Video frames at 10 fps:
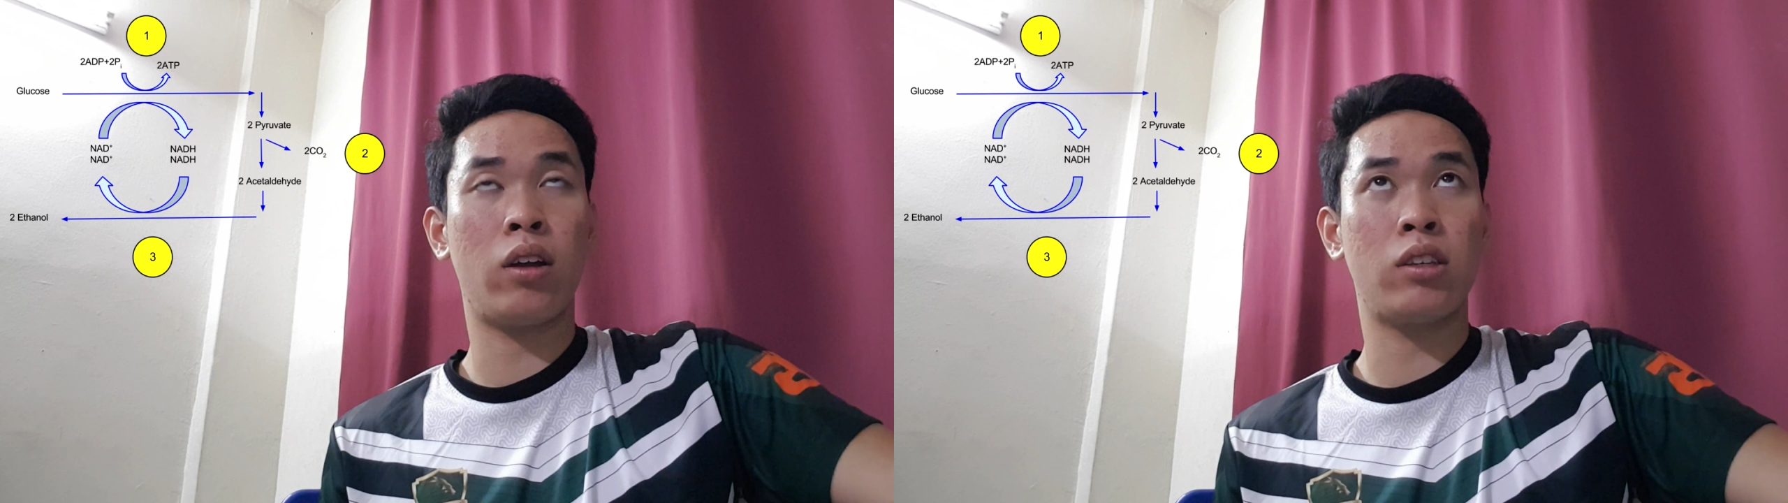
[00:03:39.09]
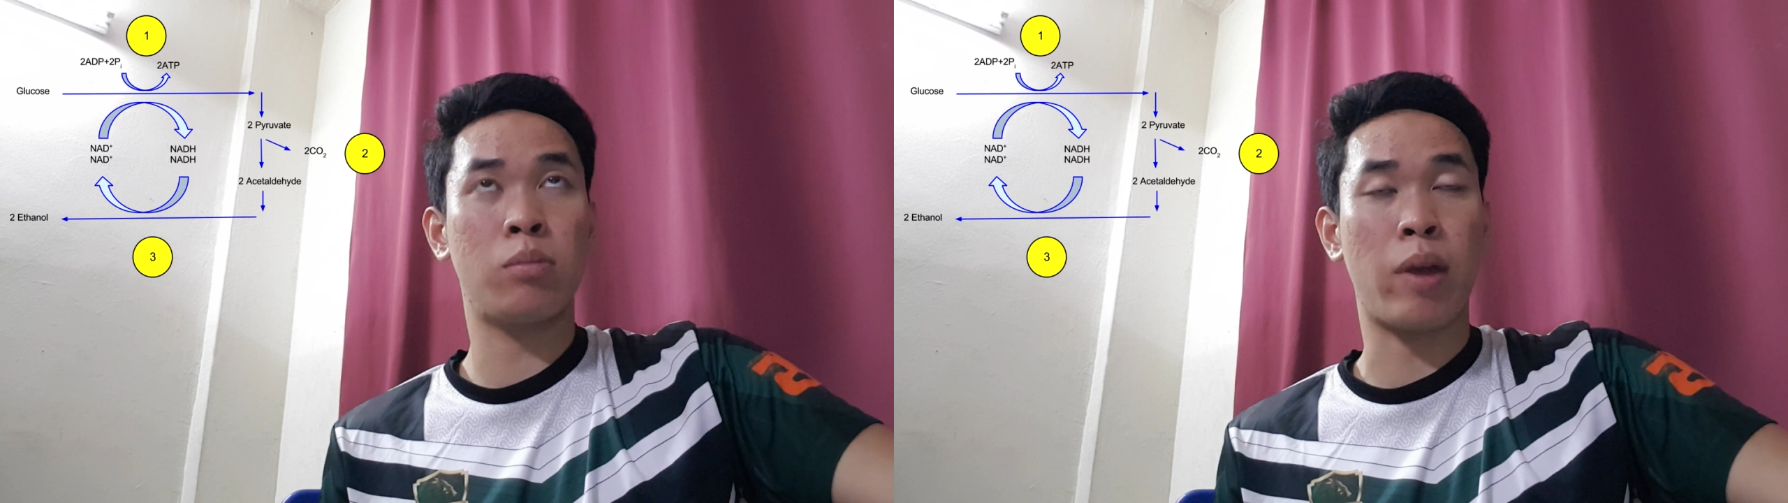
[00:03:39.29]

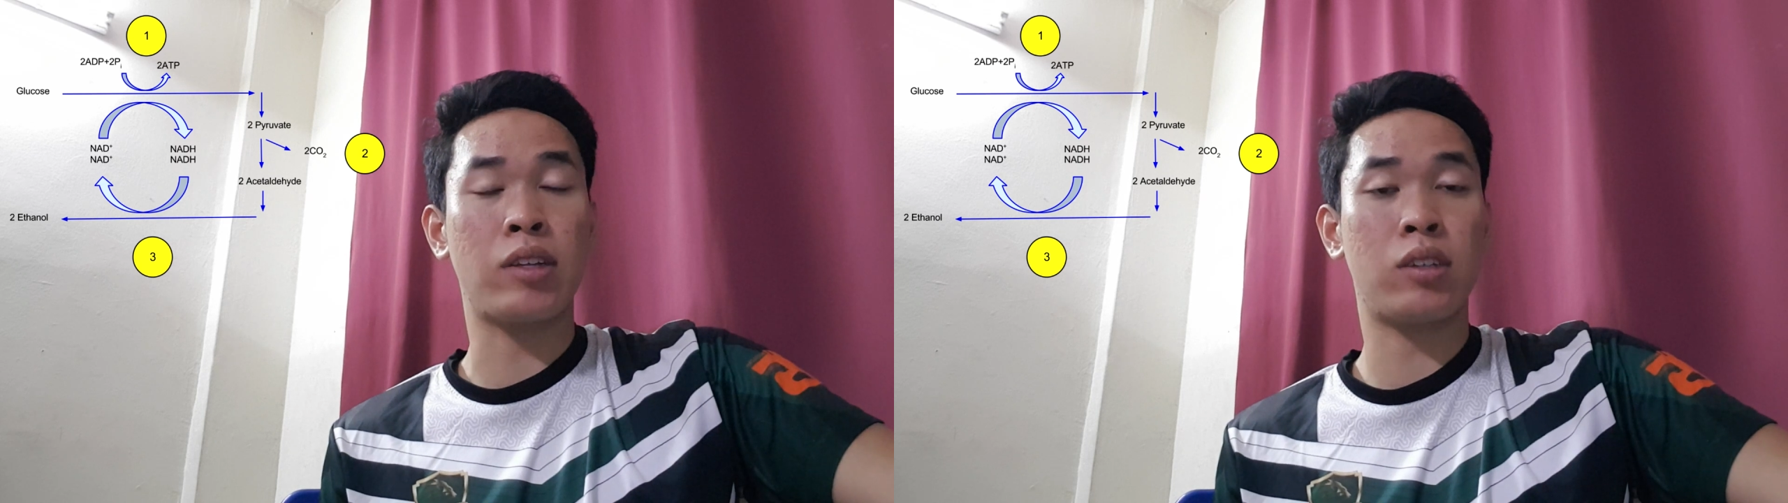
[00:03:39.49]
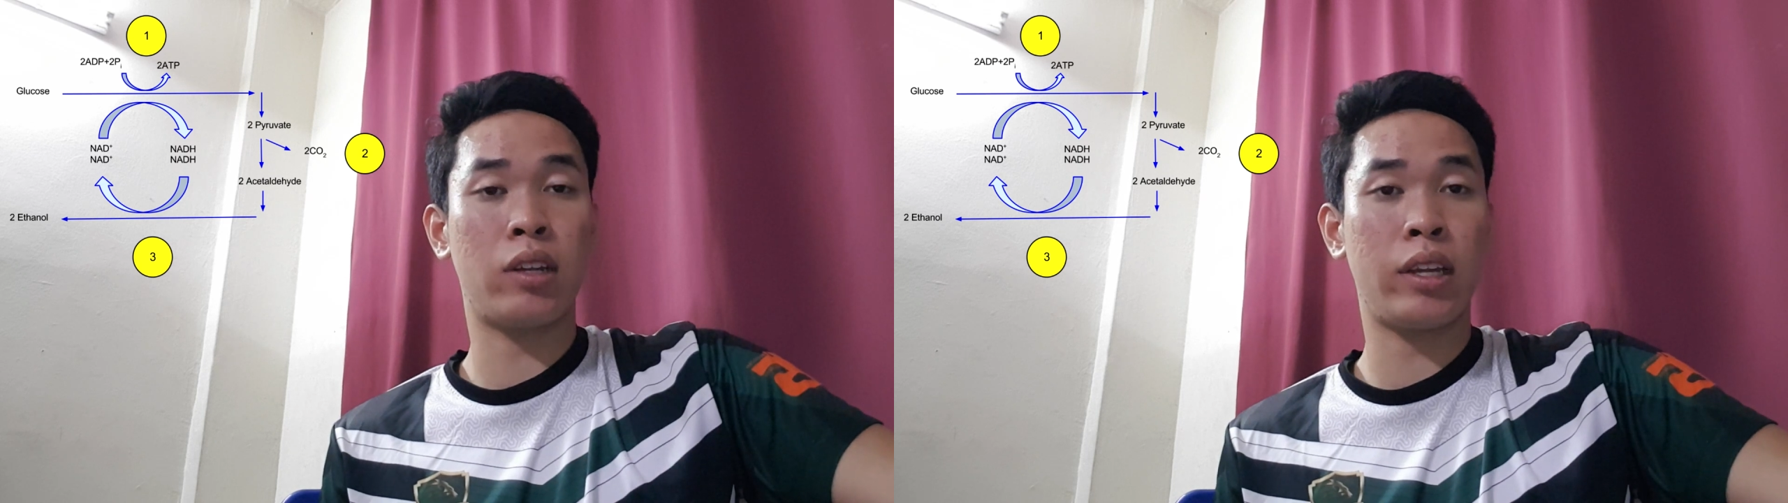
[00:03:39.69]

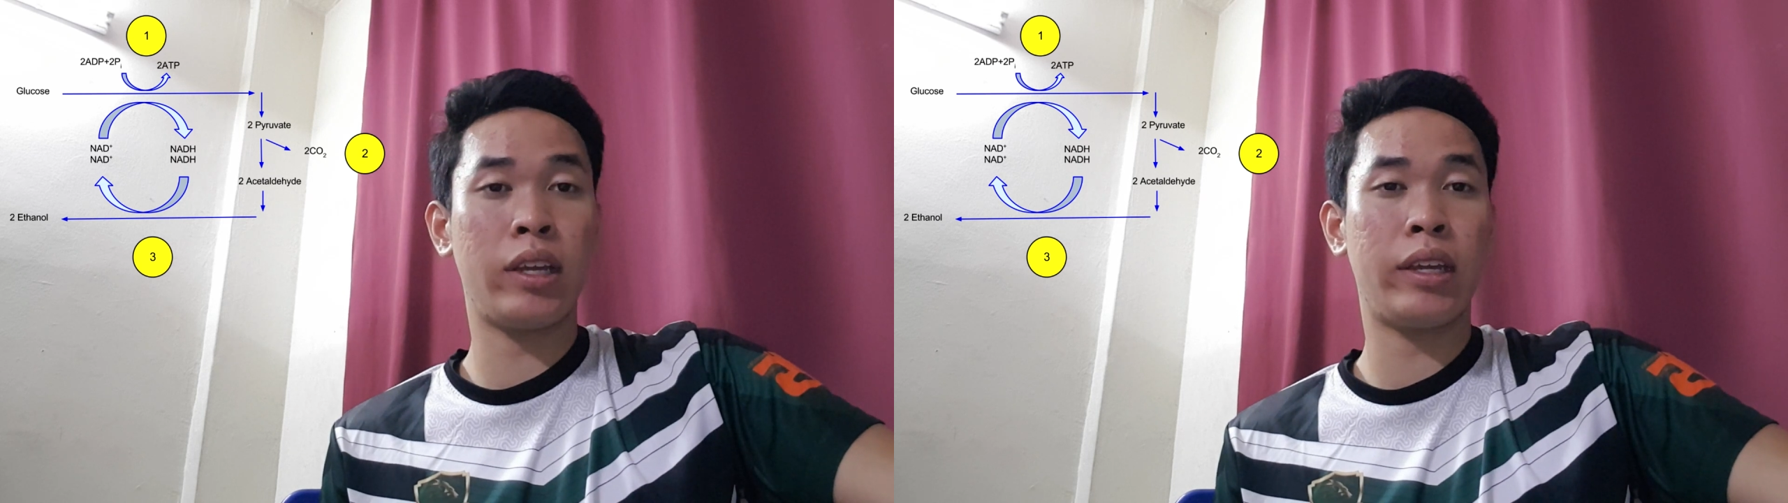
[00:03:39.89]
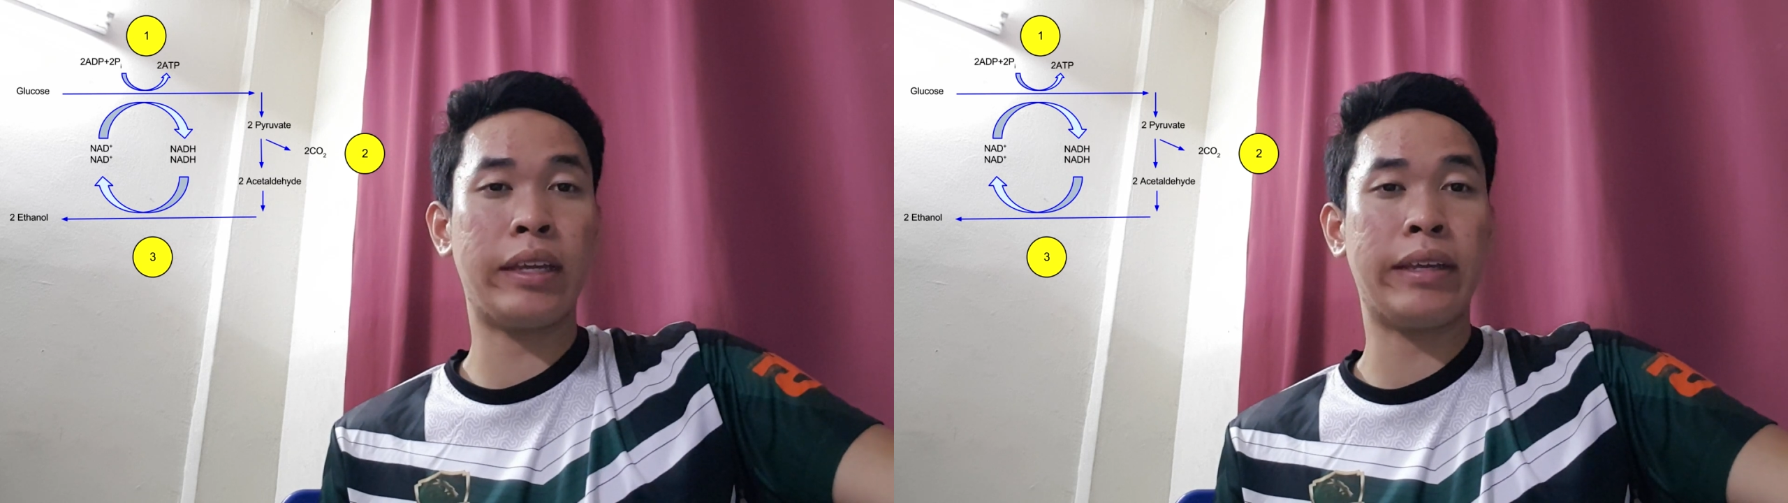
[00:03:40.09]

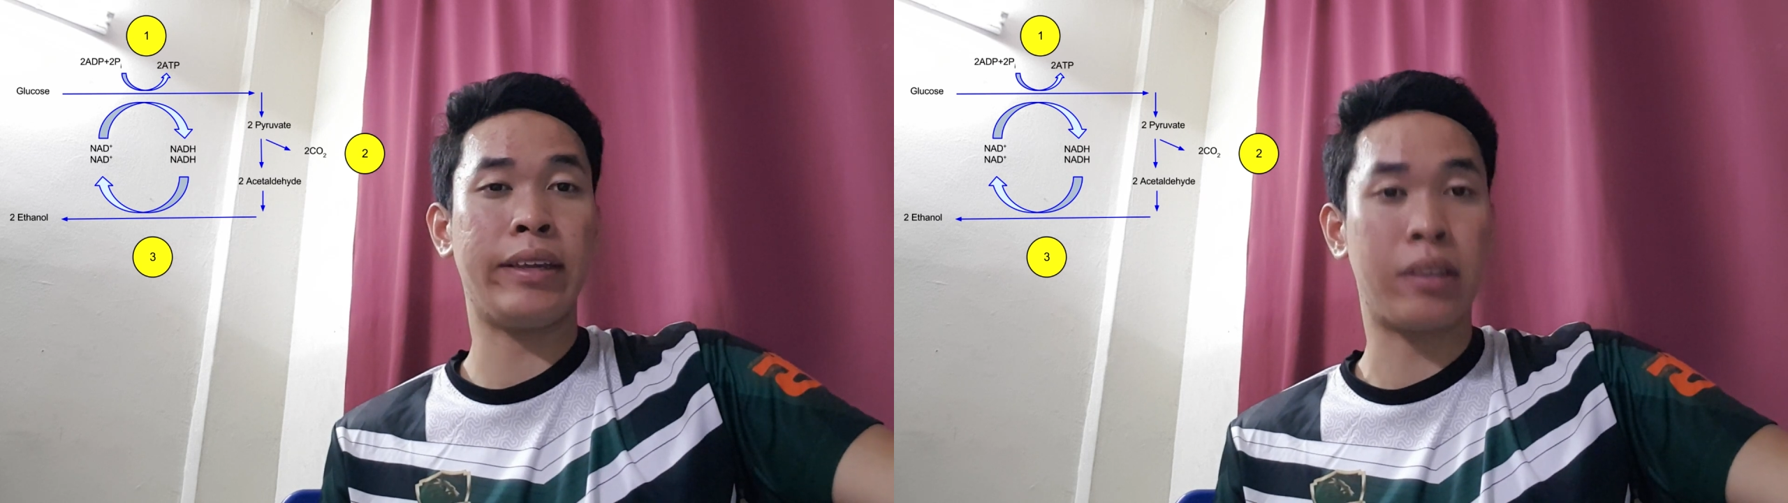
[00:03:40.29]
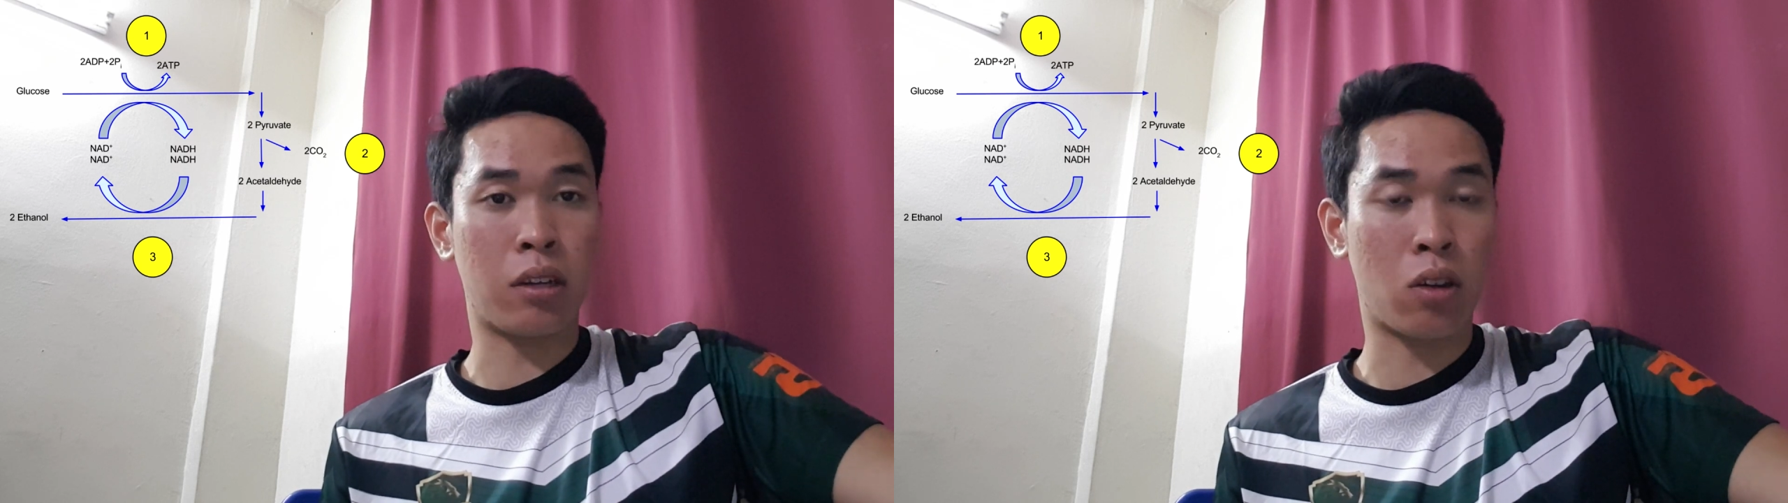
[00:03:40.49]
especially
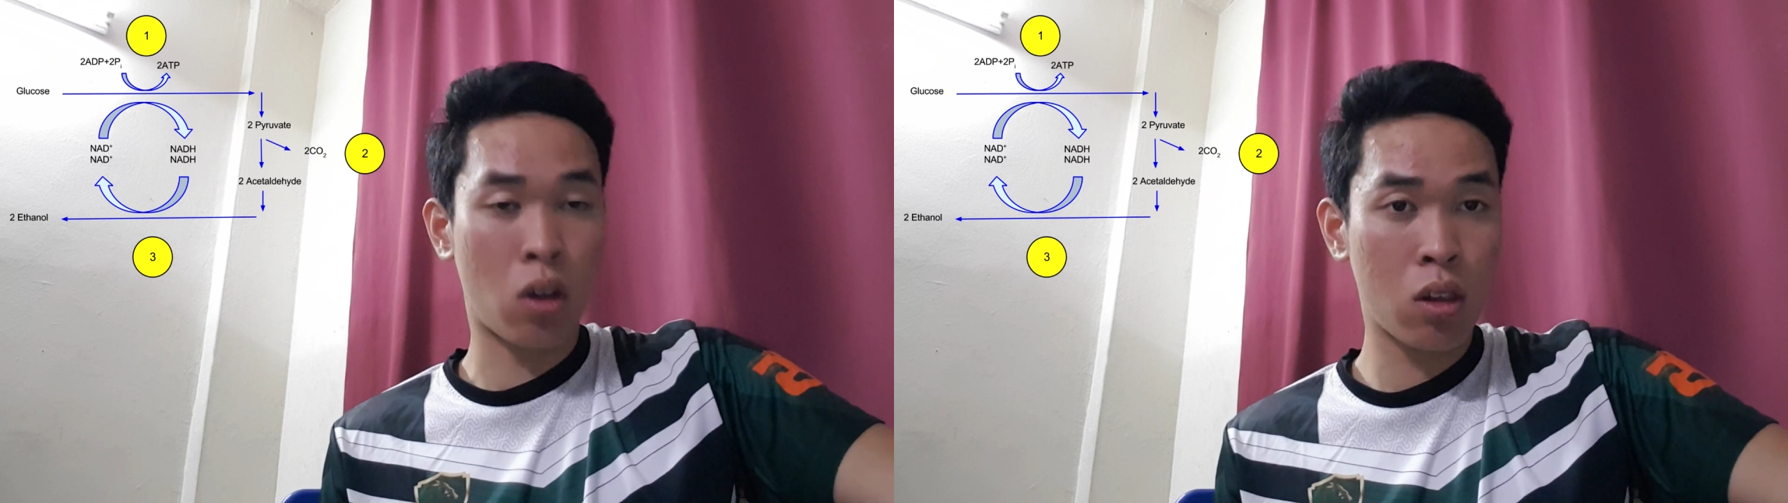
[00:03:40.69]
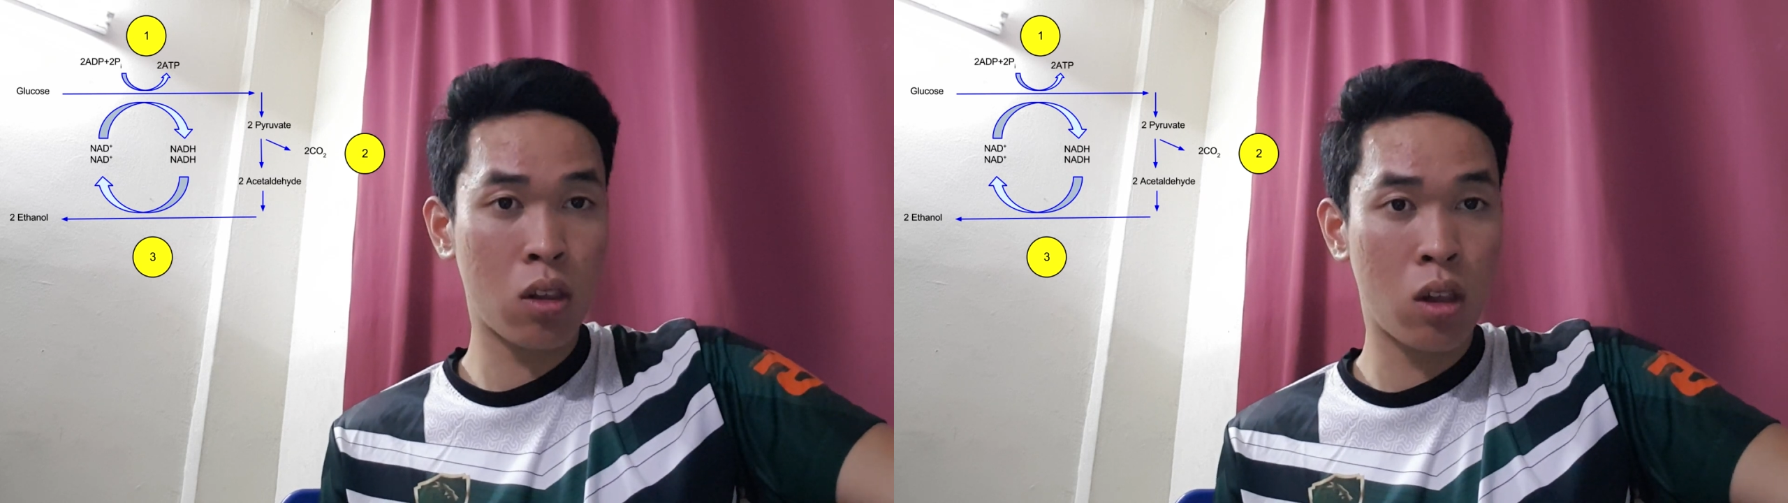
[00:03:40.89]
ethanol.